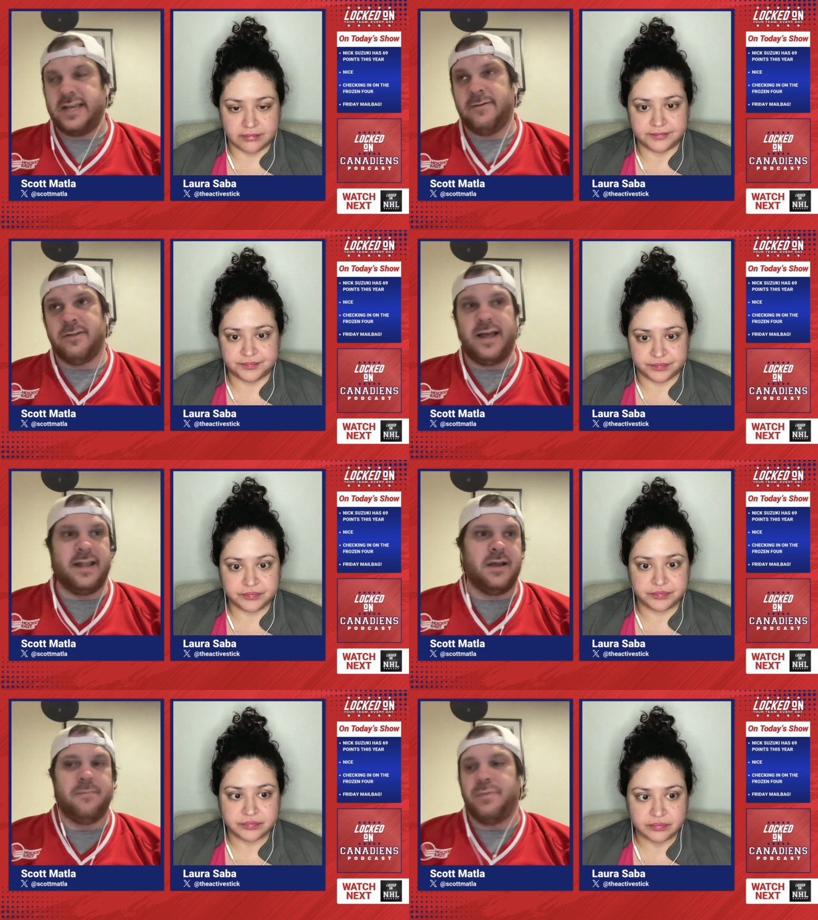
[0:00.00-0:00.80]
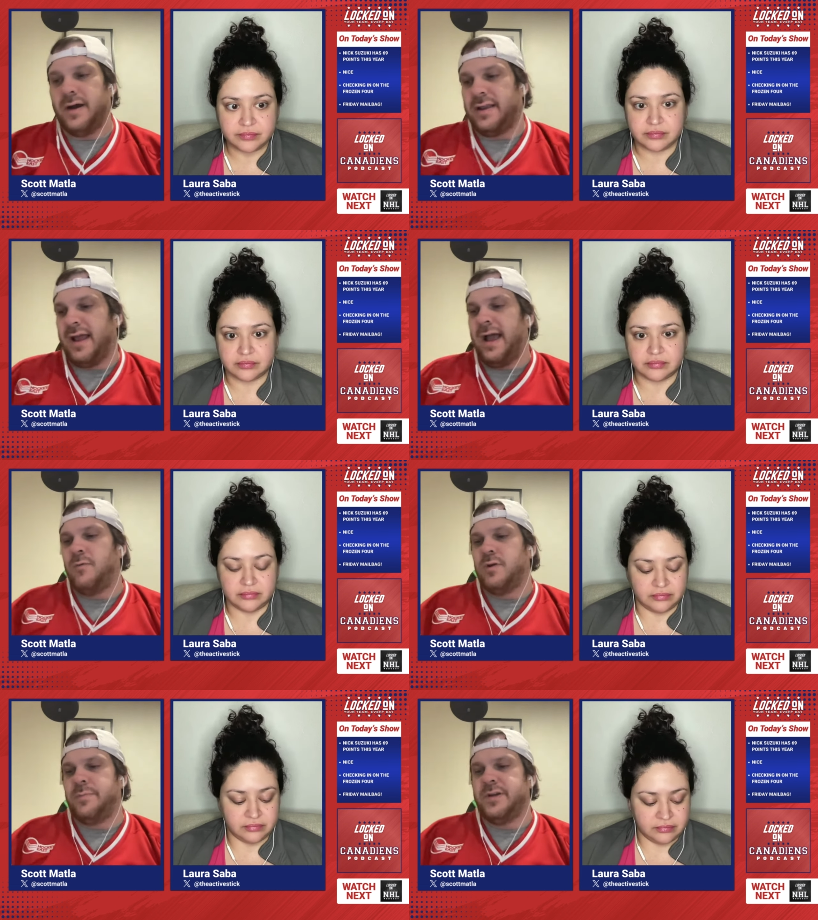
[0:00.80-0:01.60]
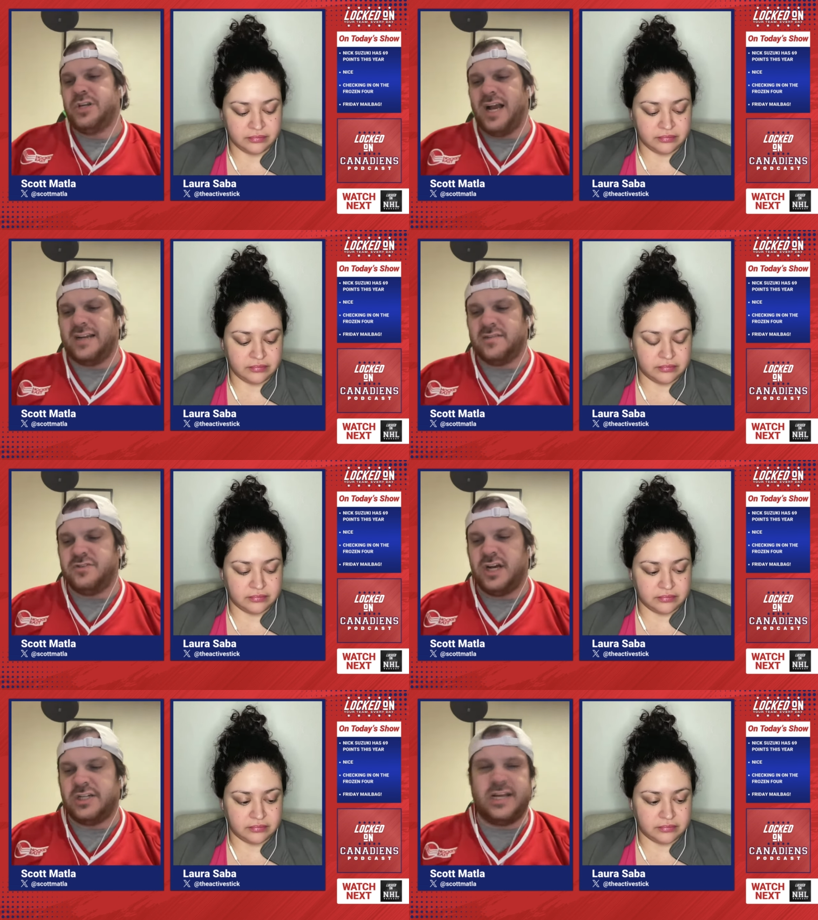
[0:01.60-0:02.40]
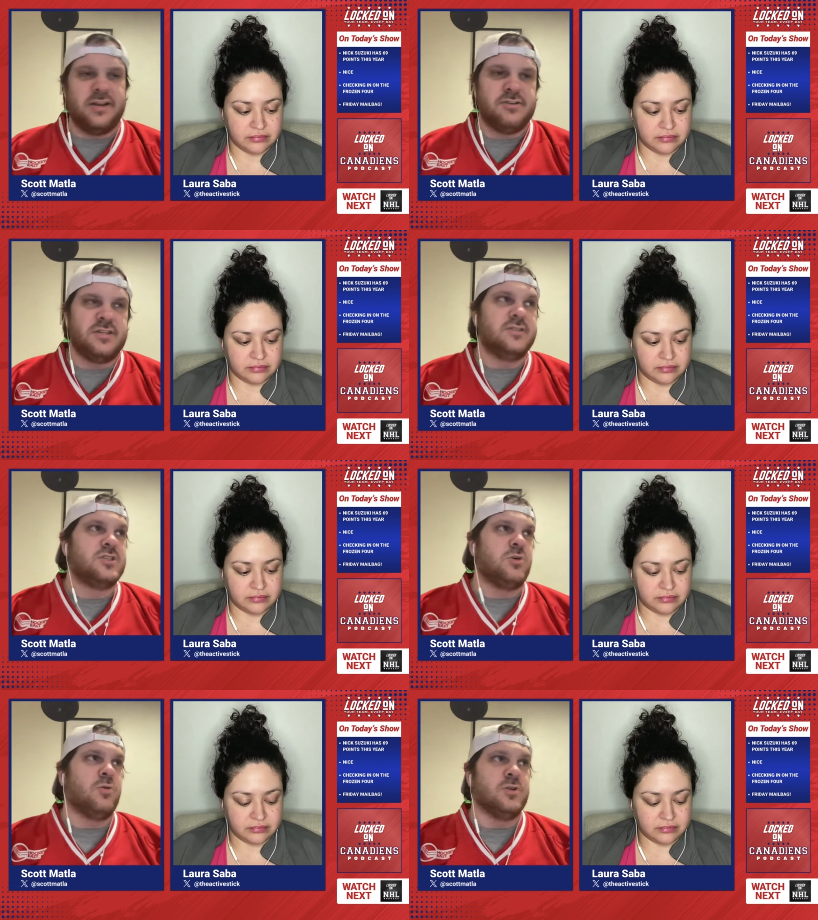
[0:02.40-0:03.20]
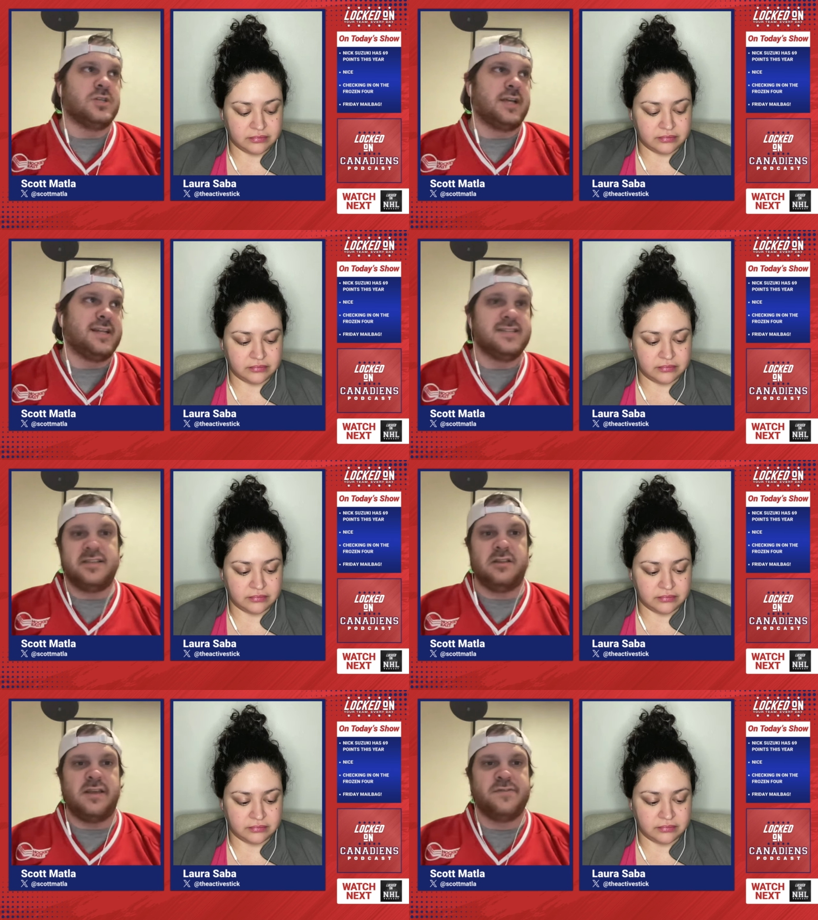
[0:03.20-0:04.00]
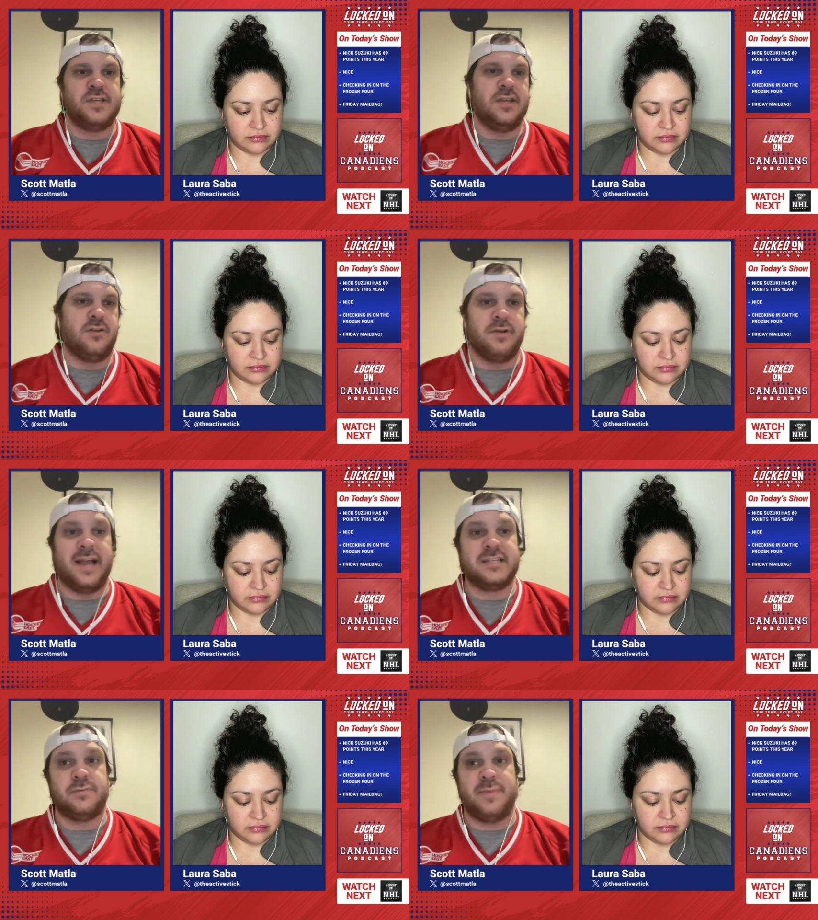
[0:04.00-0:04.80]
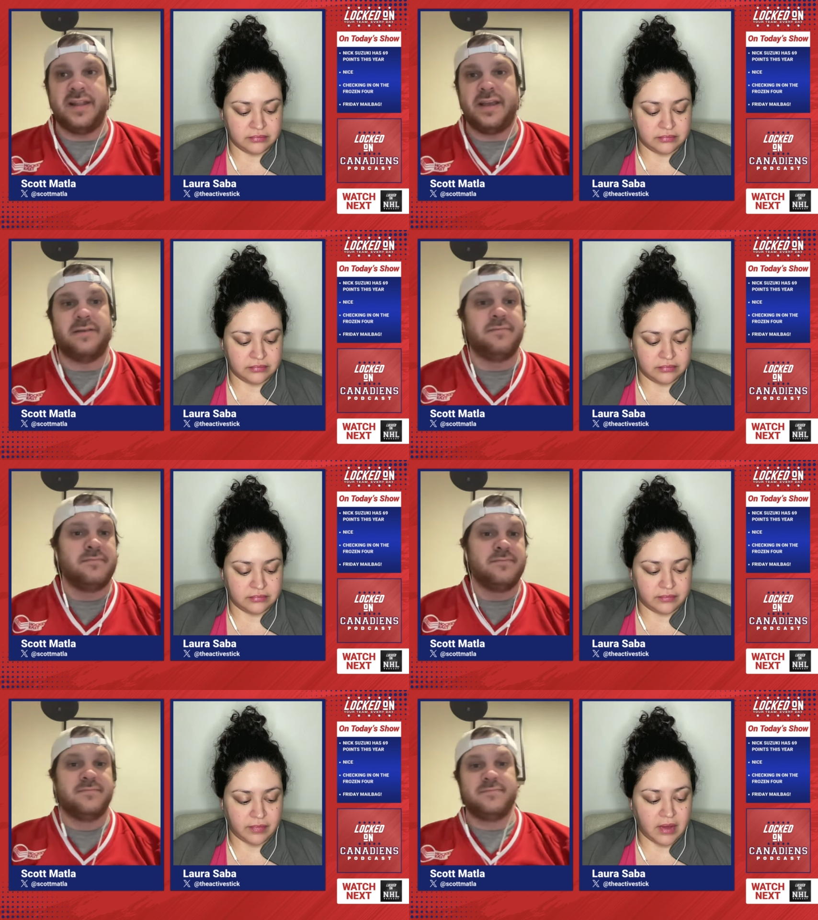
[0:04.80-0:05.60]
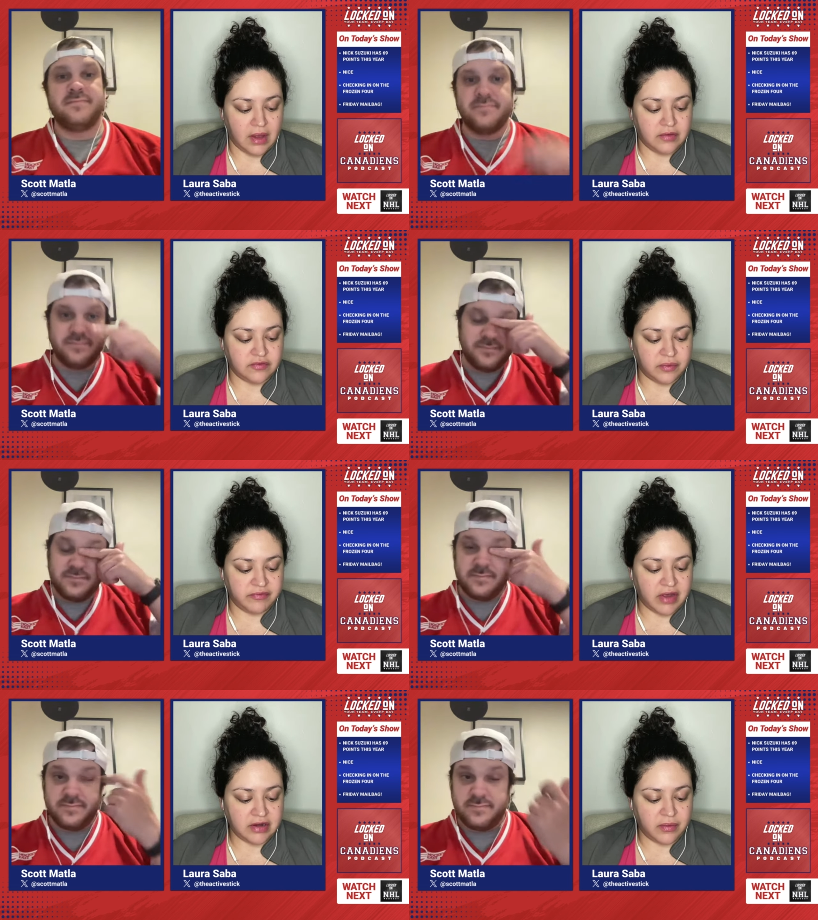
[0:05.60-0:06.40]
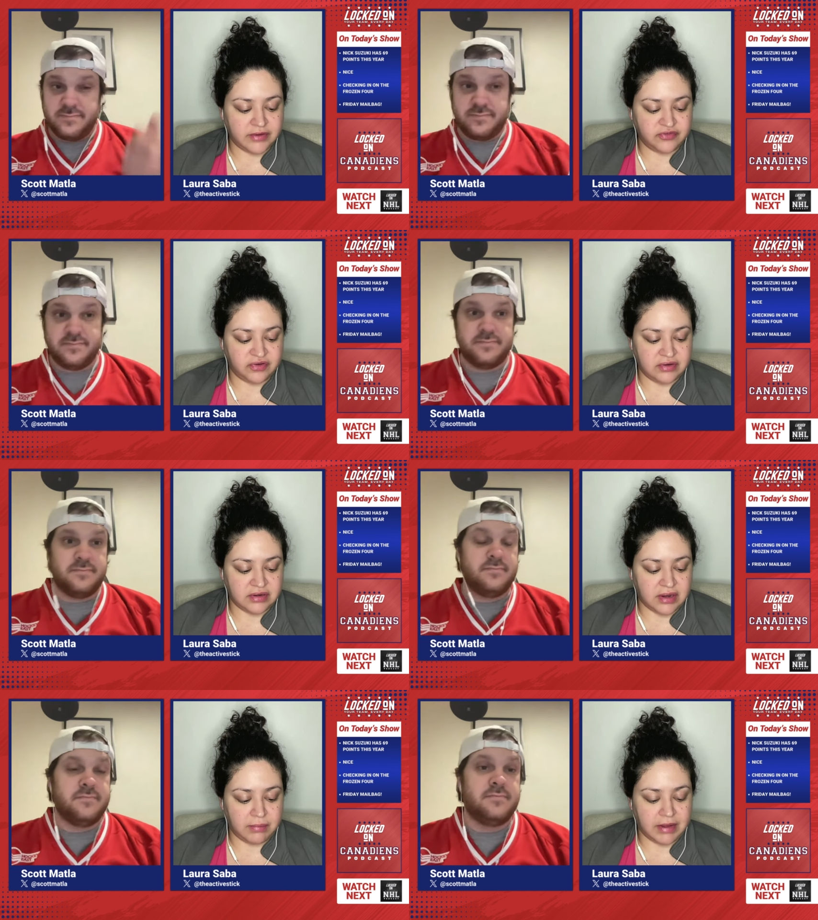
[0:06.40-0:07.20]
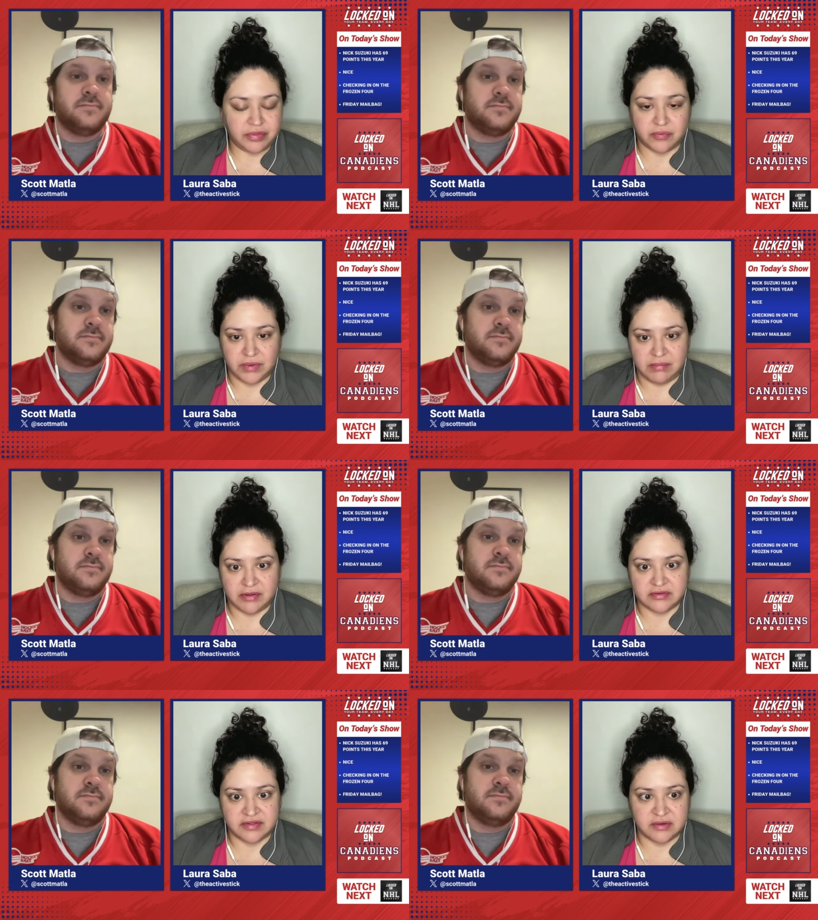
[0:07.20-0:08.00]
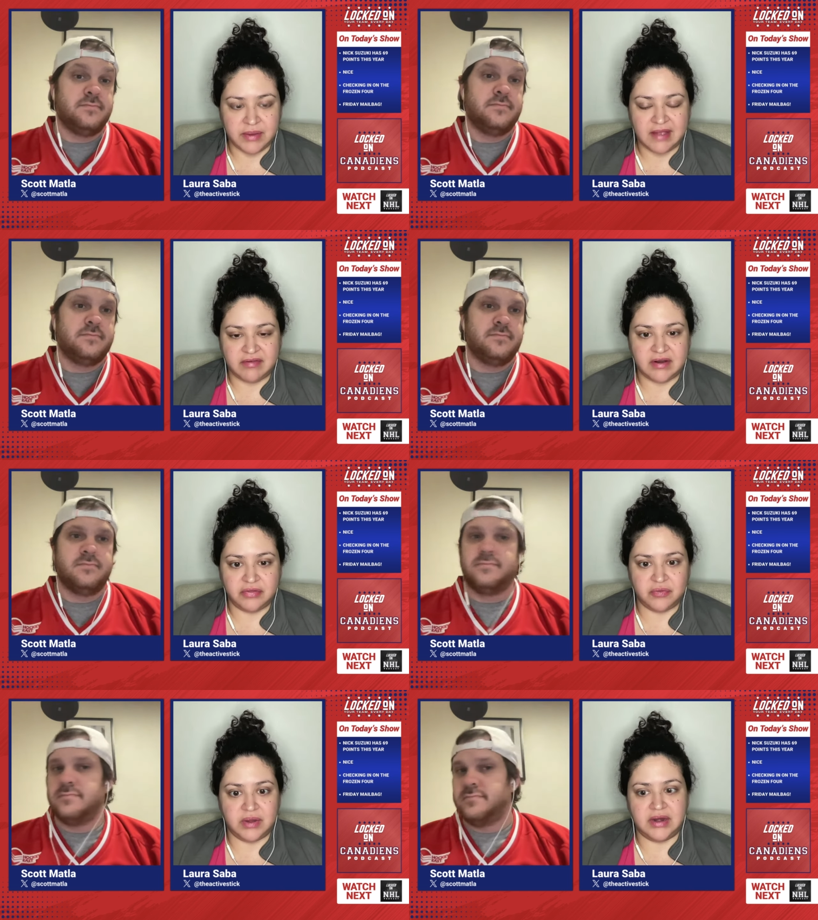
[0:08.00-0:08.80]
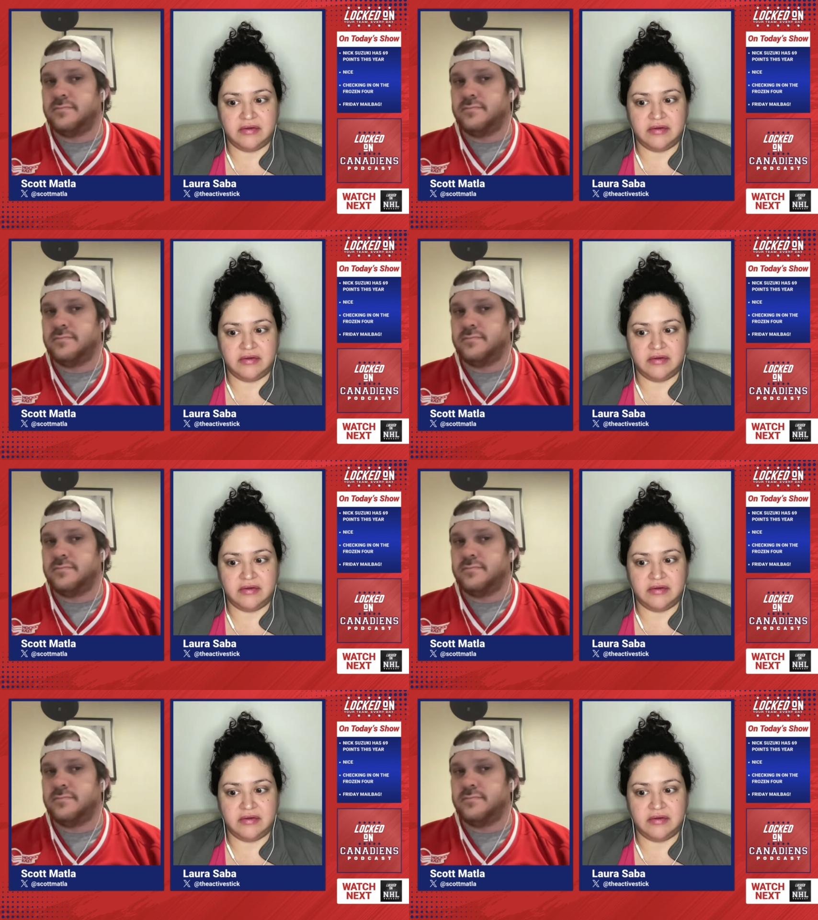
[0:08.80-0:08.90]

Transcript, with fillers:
Speaker 1: Carolina, but I wouldn't be shocked if Josh Anderson scores against the Leafs in their next meeting.
Speaker 2: So we've got a question about the rebuild, and then we have another one